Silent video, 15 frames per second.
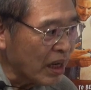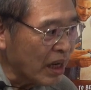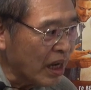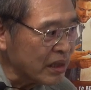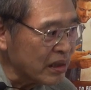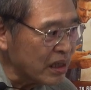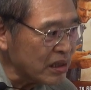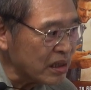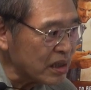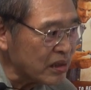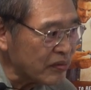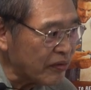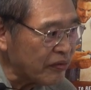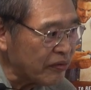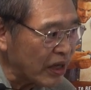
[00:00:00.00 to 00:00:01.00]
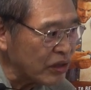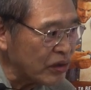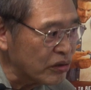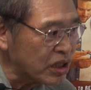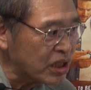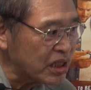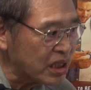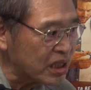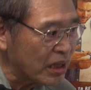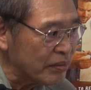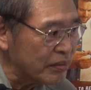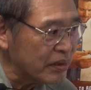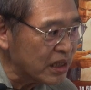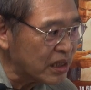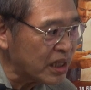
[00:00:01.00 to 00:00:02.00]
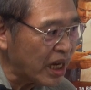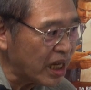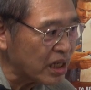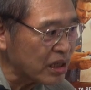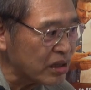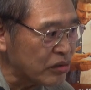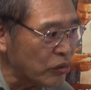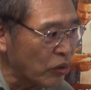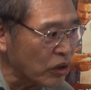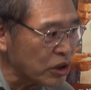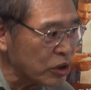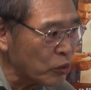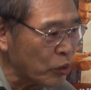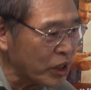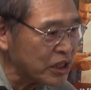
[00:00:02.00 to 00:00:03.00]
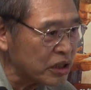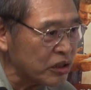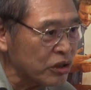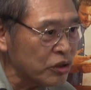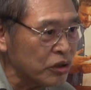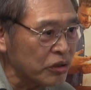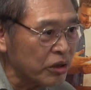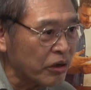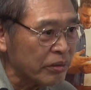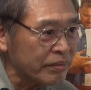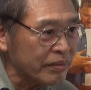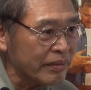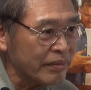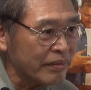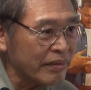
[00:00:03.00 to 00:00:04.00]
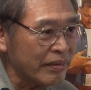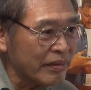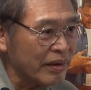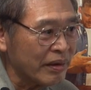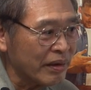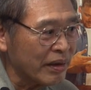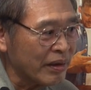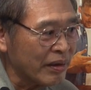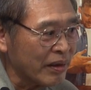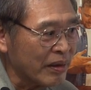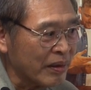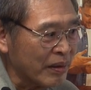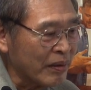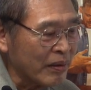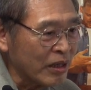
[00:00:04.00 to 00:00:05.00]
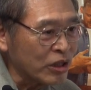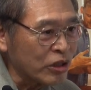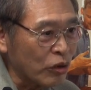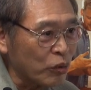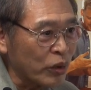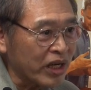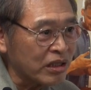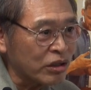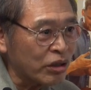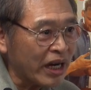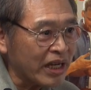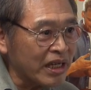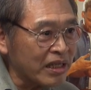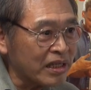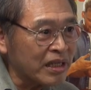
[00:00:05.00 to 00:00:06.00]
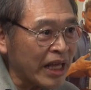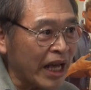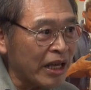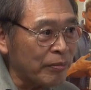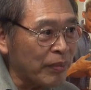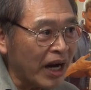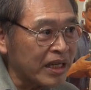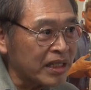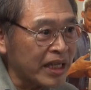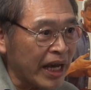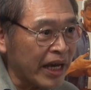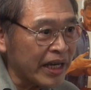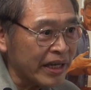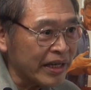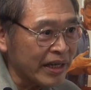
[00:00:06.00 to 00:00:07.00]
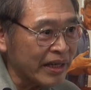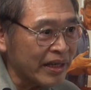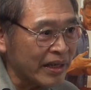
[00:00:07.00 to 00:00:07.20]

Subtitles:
And this frontal system is heading towards Western Europe. So we can track it day by day.